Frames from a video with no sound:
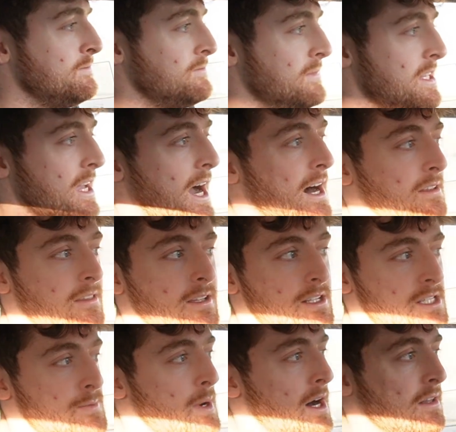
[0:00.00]
the athlete
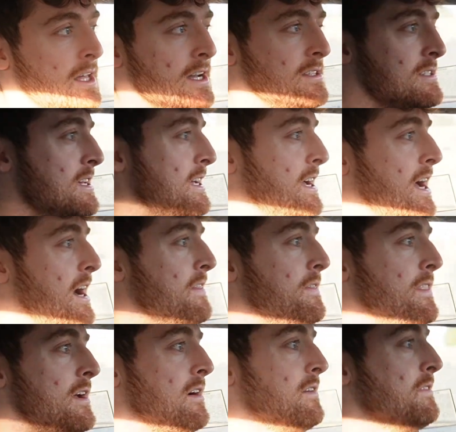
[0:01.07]
spotlights that I had in
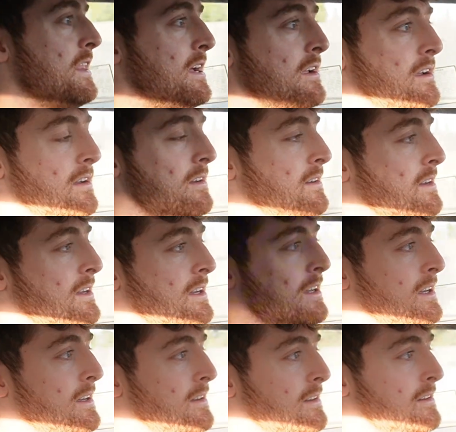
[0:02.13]
there, and like
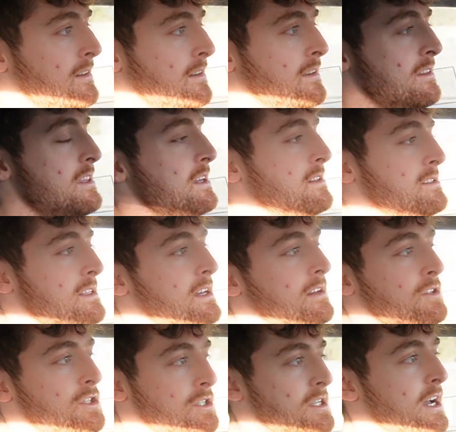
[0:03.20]
things
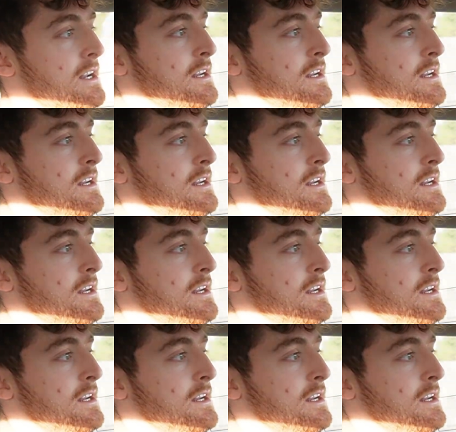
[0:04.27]
that just kind